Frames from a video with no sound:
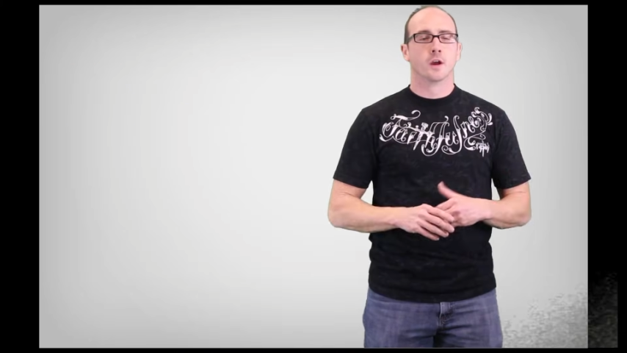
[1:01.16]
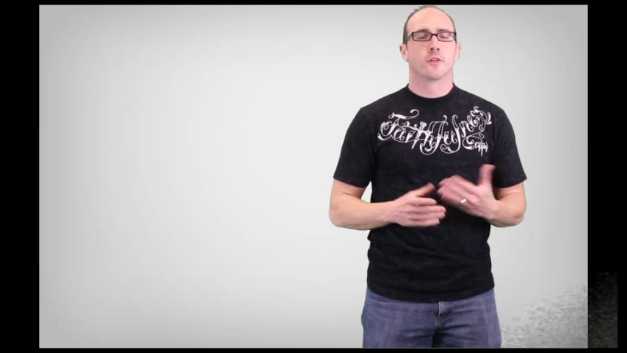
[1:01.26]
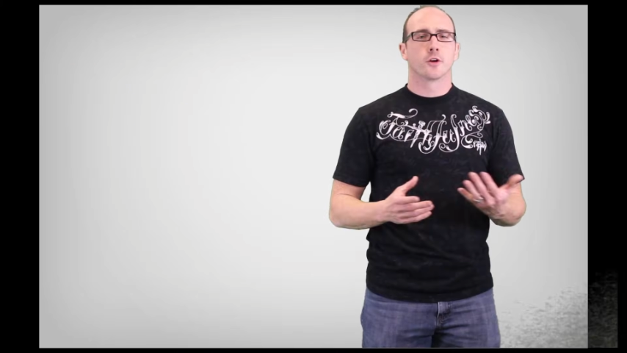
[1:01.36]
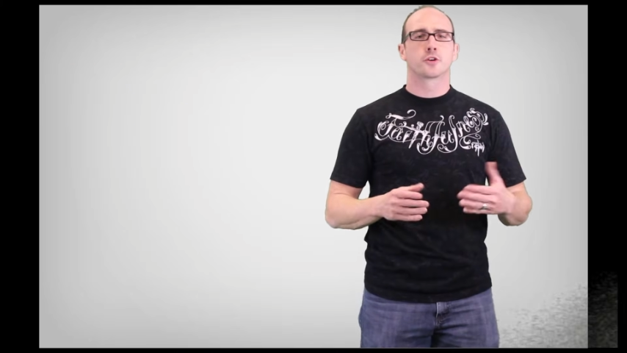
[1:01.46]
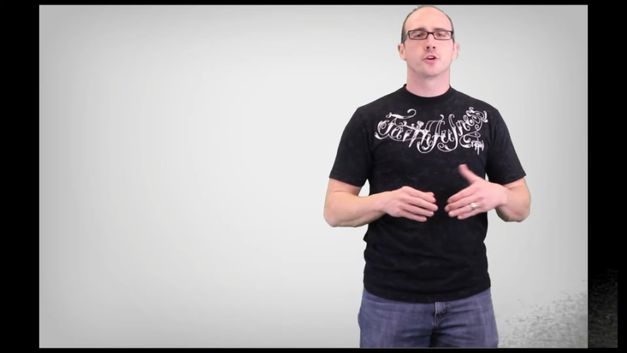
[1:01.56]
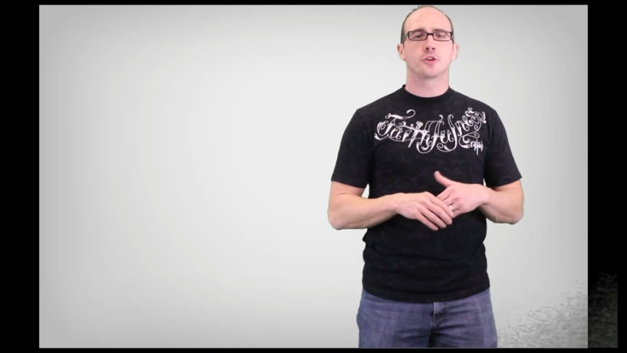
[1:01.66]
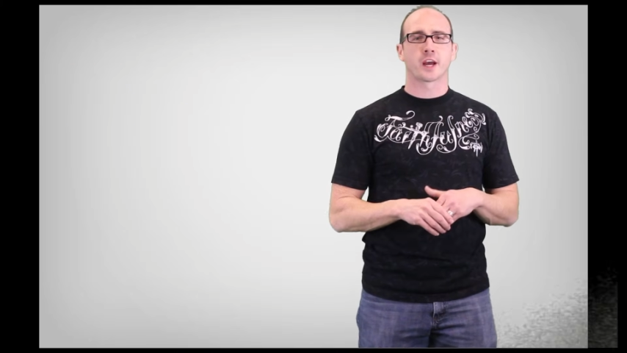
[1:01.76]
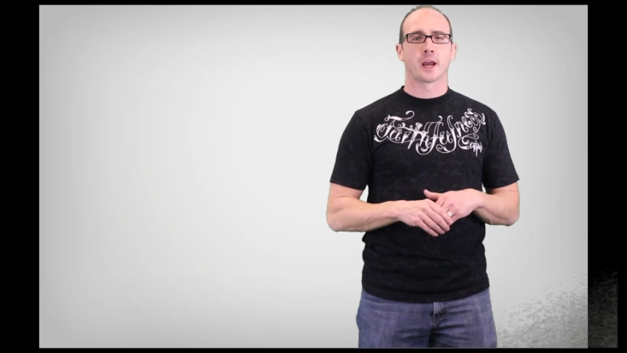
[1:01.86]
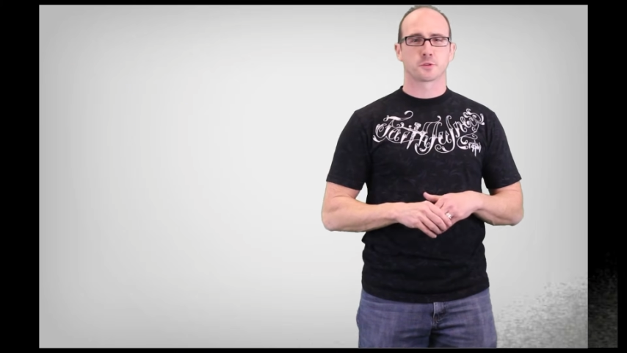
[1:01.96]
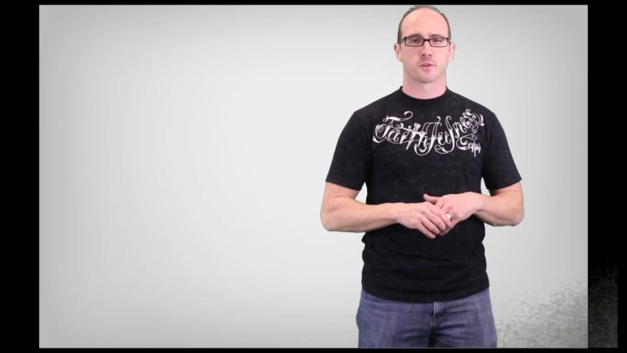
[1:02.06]
There are 2
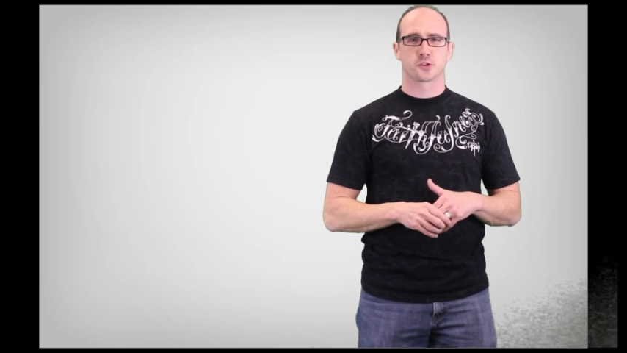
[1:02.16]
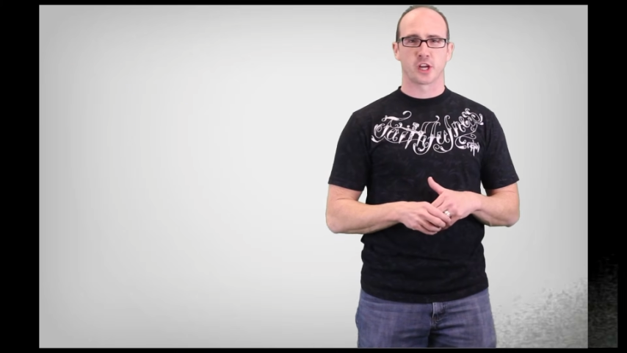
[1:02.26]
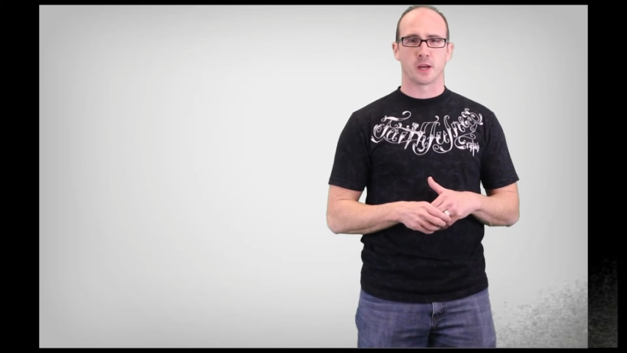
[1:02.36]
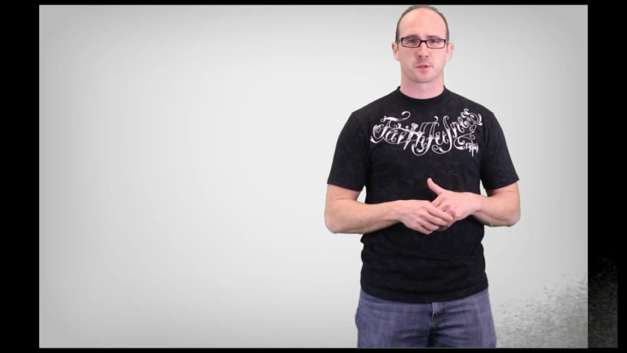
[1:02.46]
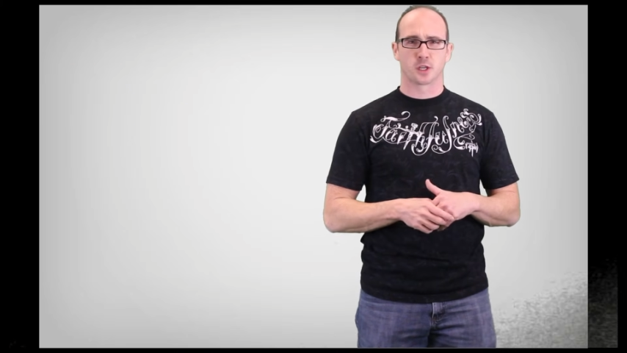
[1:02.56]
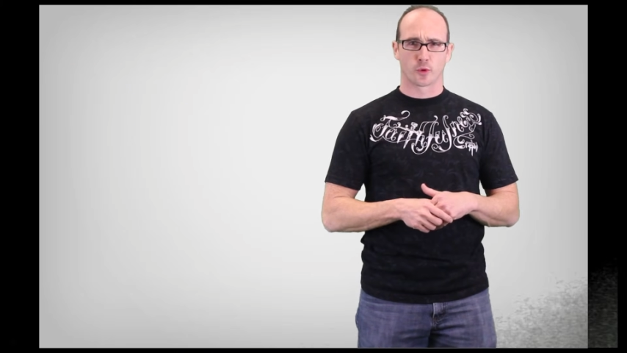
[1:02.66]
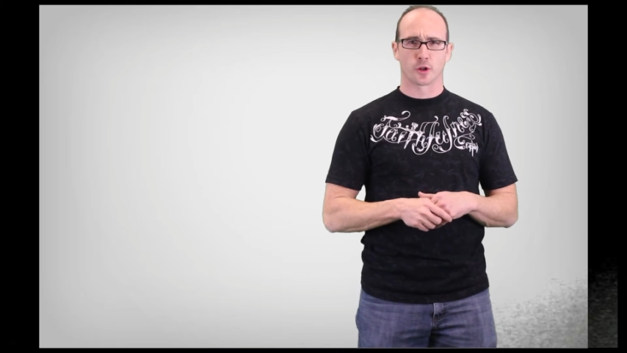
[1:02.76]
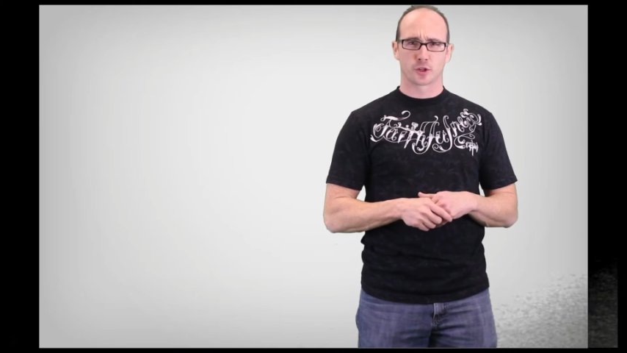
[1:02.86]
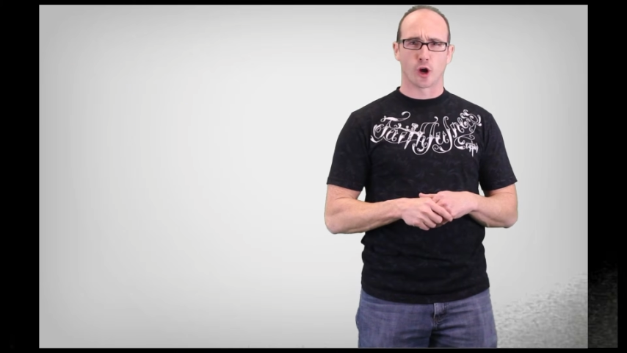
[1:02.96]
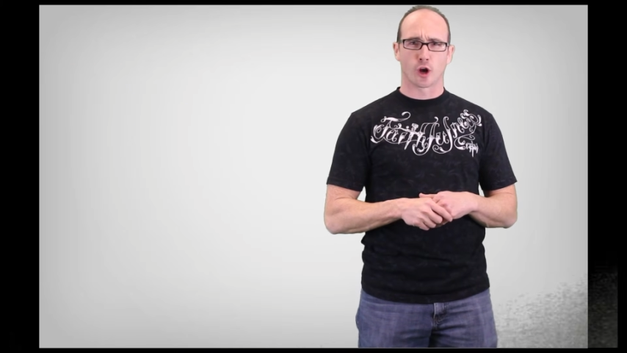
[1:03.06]
types of shapes that we're
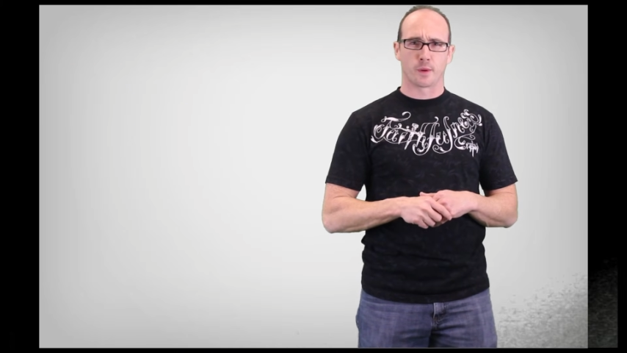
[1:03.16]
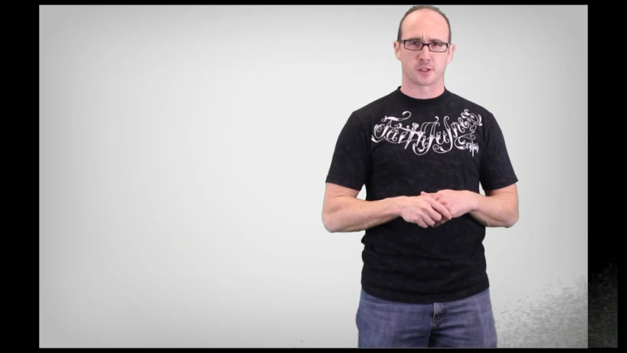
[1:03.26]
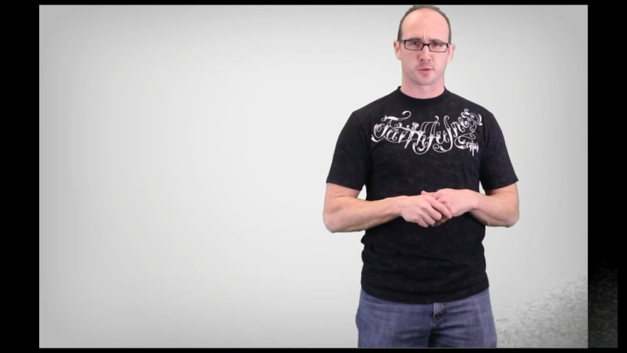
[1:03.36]
going to talk about